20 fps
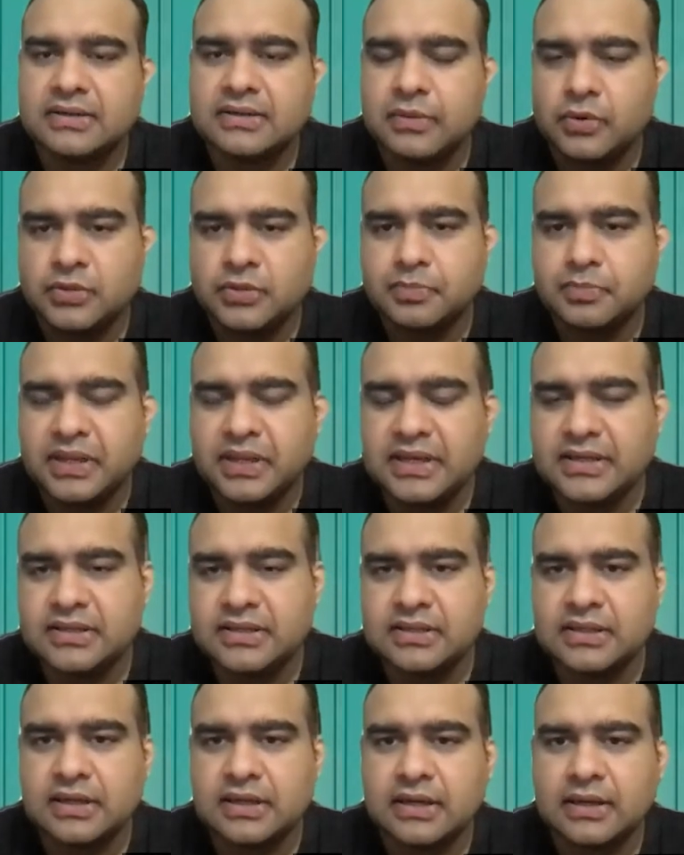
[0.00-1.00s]
there was a
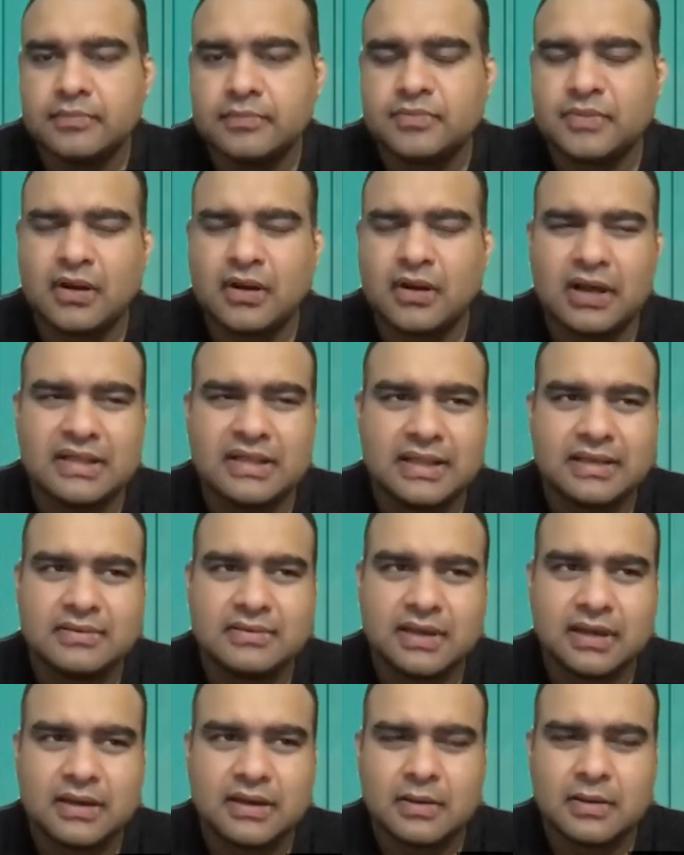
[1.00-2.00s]
peanut, I think
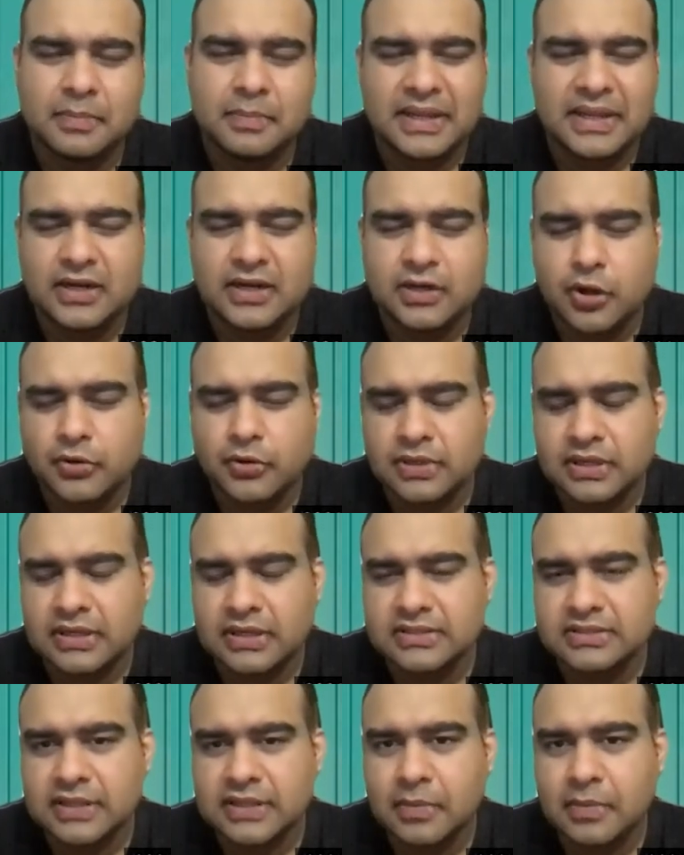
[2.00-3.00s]
a peanut or
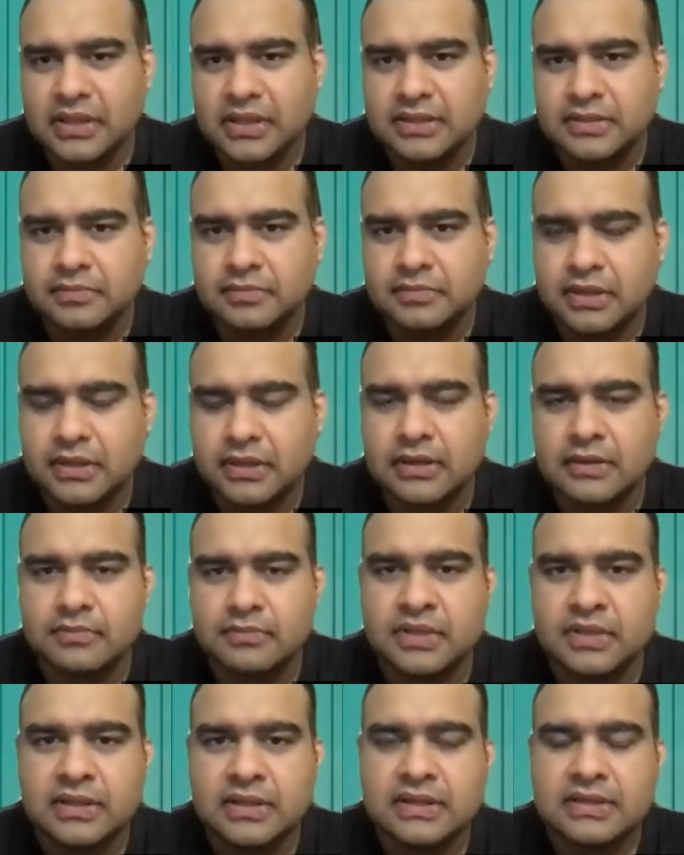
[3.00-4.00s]
some other,
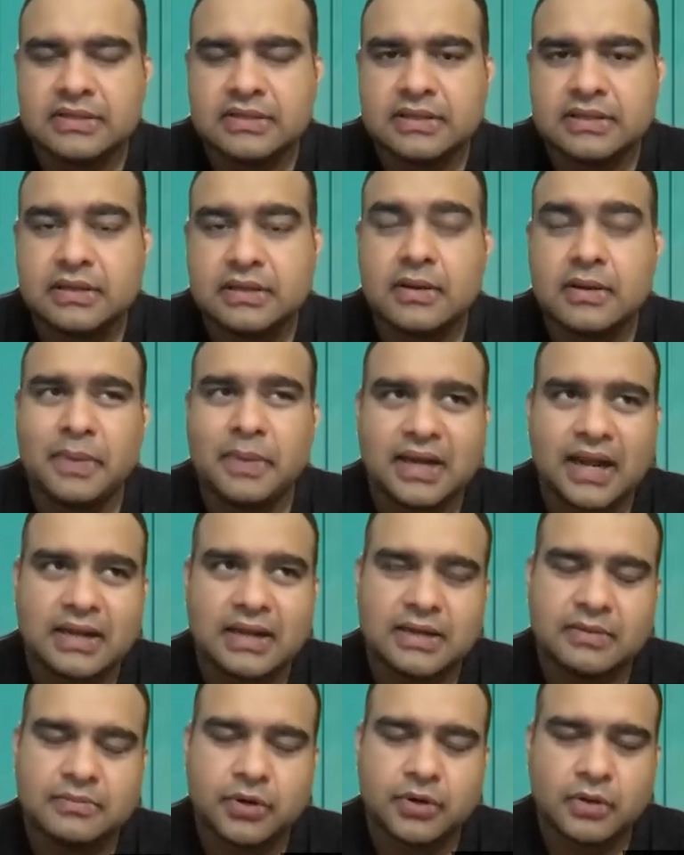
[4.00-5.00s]
a
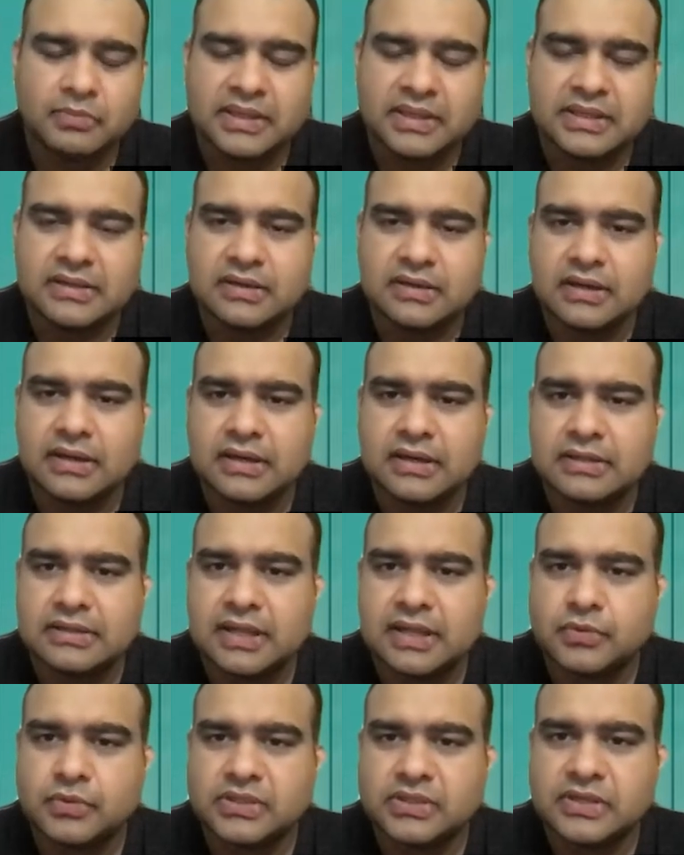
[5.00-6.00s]
banana probably
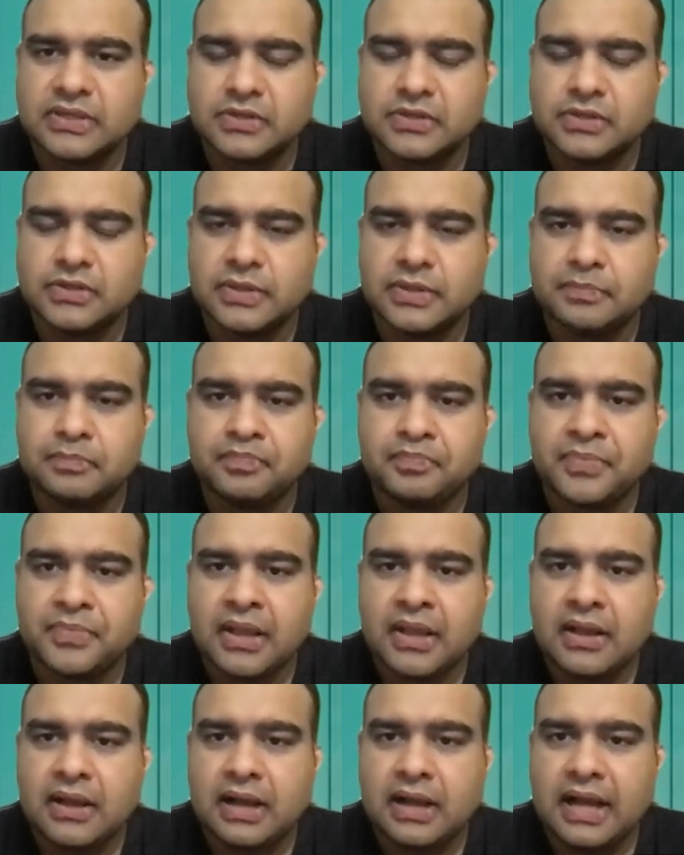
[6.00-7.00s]
that was given to him.
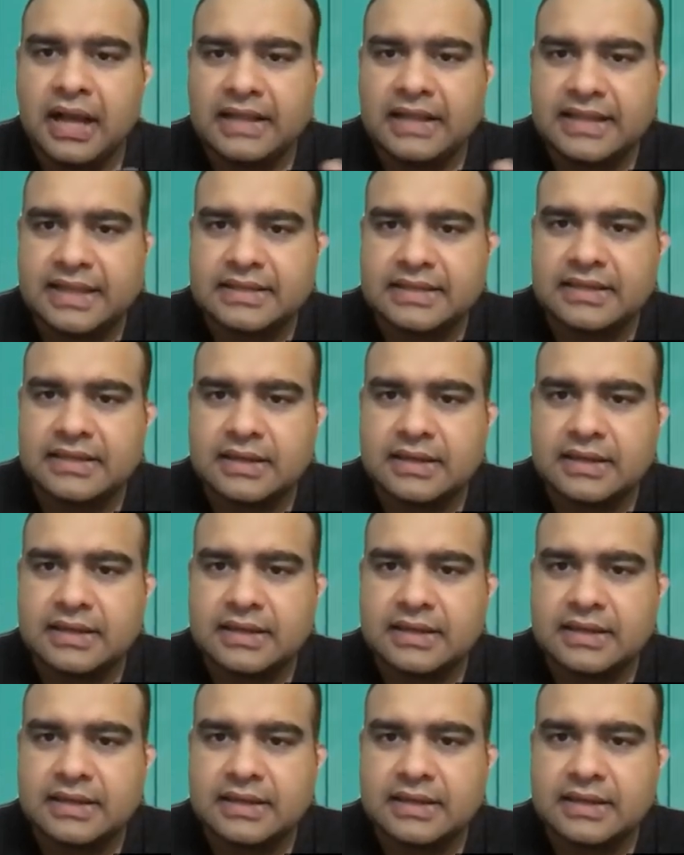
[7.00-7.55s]
And then